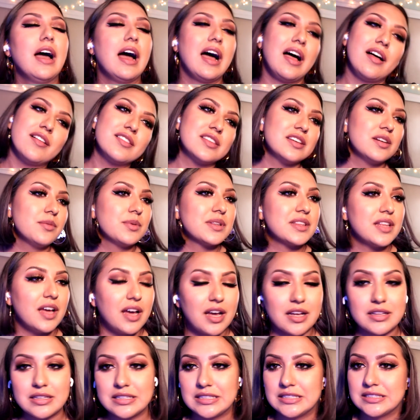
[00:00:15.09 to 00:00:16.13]
I'll deal with the
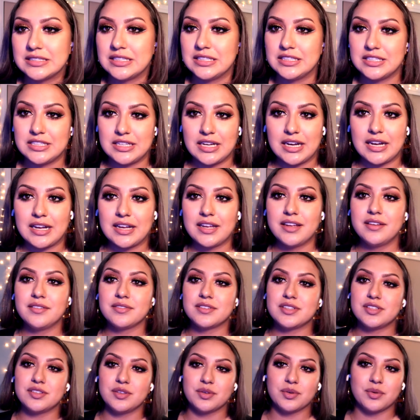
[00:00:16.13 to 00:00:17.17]
ugly C G I
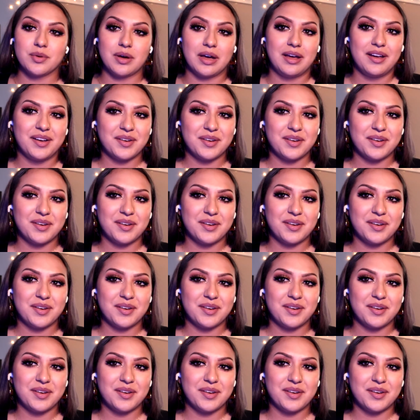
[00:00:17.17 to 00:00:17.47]
too.